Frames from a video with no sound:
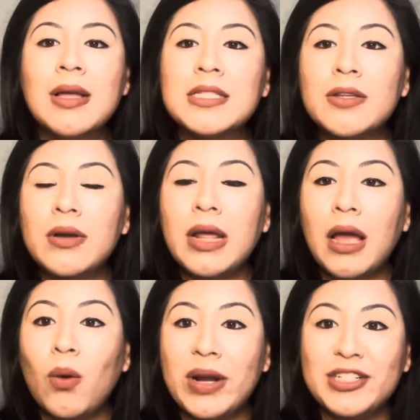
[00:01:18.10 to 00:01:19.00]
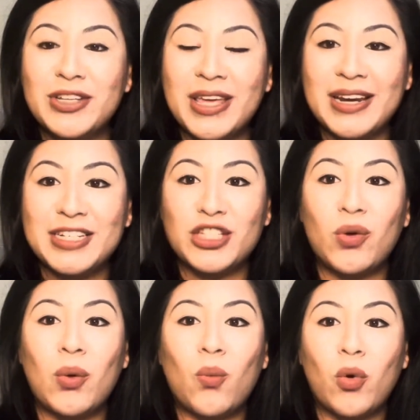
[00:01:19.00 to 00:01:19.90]
So now I wanted to get
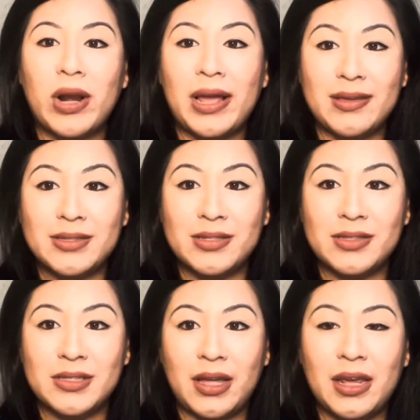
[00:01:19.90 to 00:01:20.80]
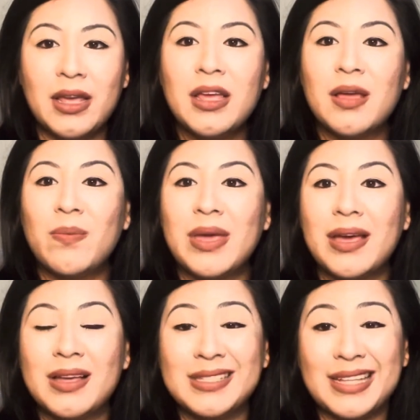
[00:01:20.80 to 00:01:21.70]
into what I used to study,
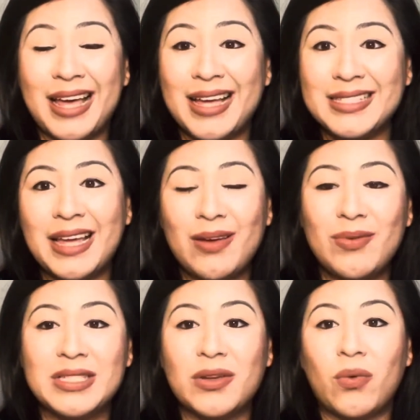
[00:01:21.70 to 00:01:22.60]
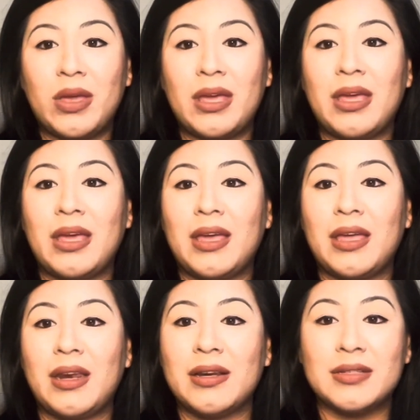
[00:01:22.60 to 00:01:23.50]
because as I was going
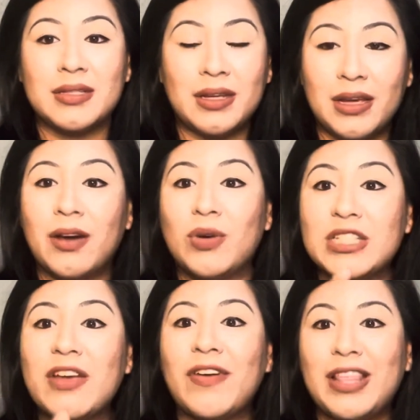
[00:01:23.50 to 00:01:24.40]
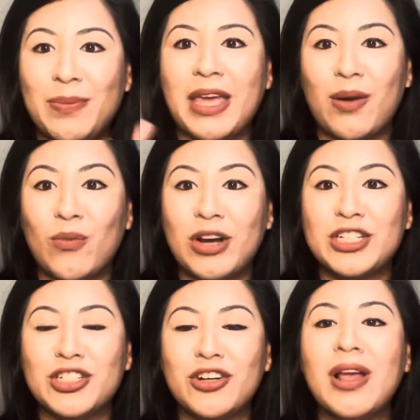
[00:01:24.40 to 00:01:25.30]
in, once I finally became
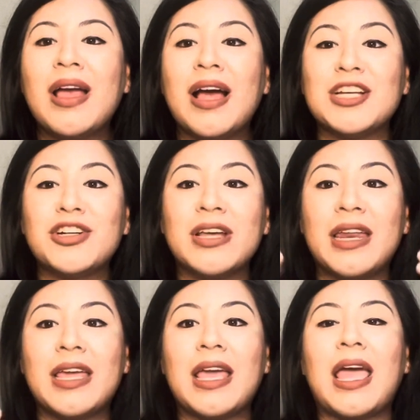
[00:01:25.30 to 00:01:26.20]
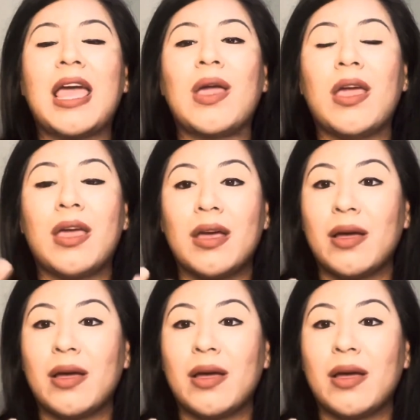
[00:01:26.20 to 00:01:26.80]
registered, I started getting a